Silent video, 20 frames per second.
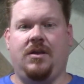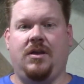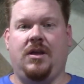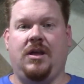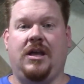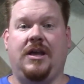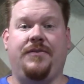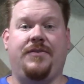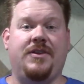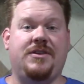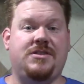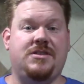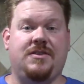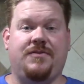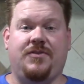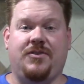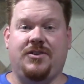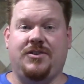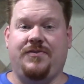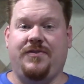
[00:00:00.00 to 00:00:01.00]
If this is the
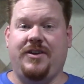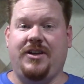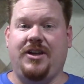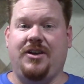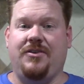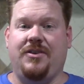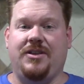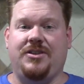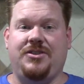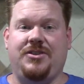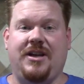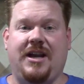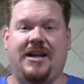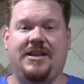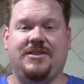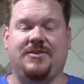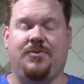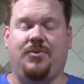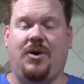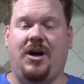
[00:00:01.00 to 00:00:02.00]
first video that you
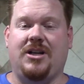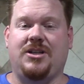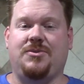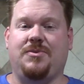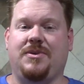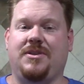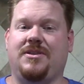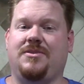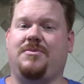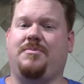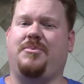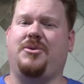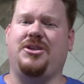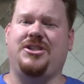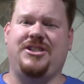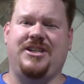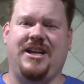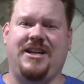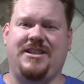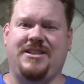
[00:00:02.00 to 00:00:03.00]
guys have watched with us,
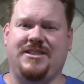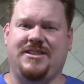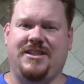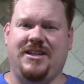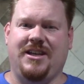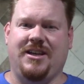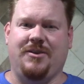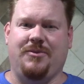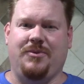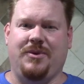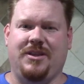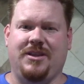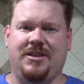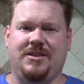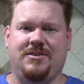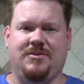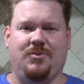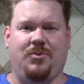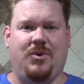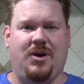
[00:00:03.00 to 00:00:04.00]
appreciate you sticking with
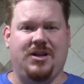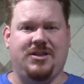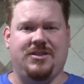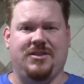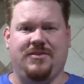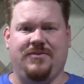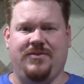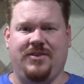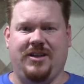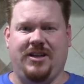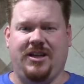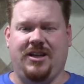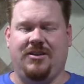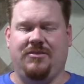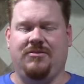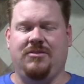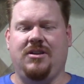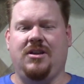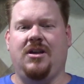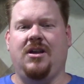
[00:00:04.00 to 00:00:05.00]
us and watching the
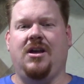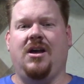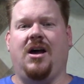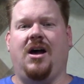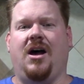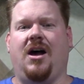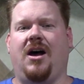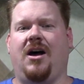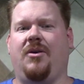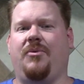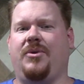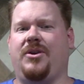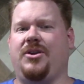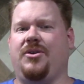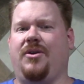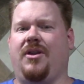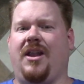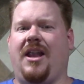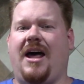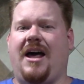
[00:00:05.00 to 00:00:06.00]
video. We
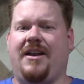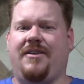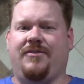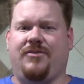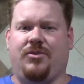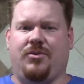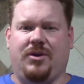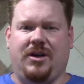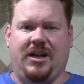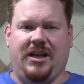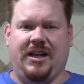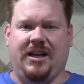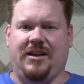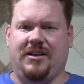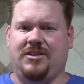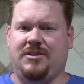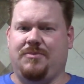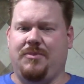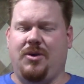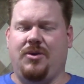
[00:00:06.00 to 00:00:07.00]
do a lot of
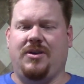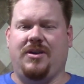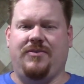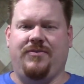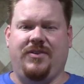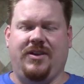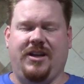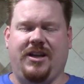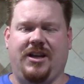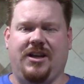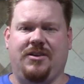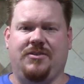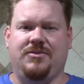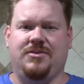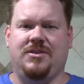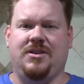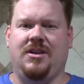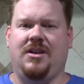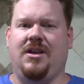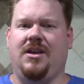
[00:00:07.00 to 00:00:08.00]
grilling, smoking
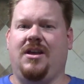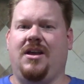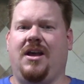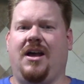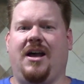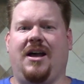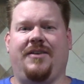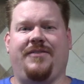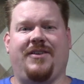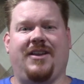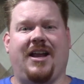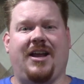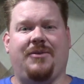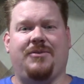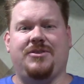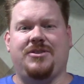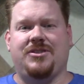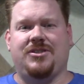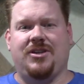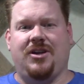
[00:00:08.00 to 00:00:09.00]
videos. If you like
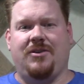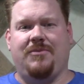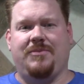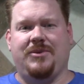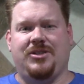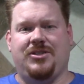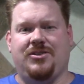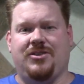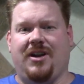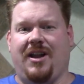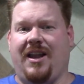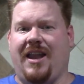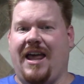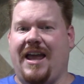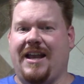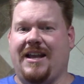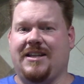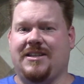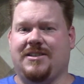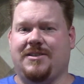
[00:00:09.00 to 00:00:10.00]
what you saw, be sure to
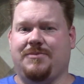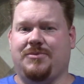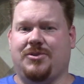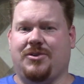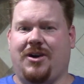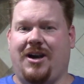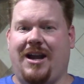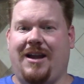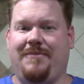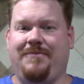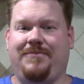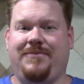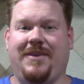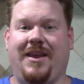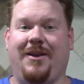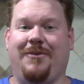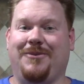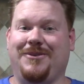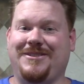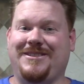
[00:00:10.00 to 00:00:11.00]
like and subscribe,
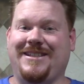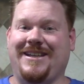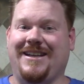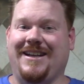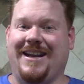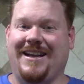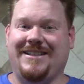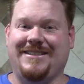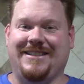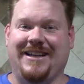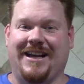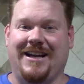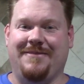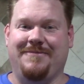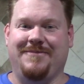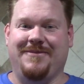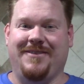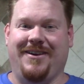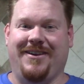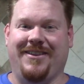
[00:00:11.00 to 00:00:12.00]
and we'll see you next
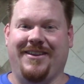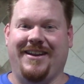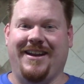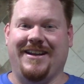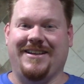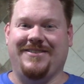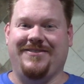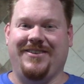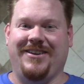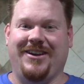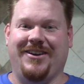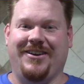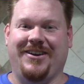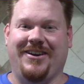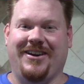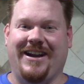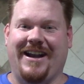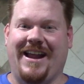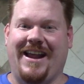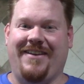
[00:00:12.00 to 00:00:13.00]
time on the next video
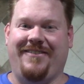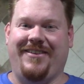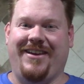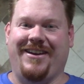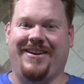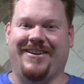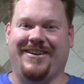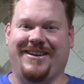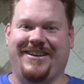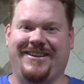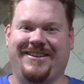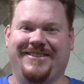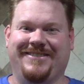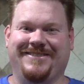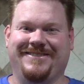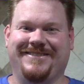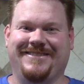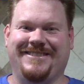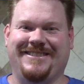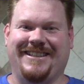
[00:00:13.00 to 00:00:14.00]
here at Aviator Q.
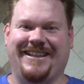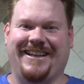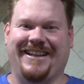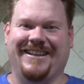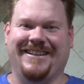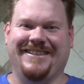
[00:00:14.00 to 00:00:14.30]
See ya.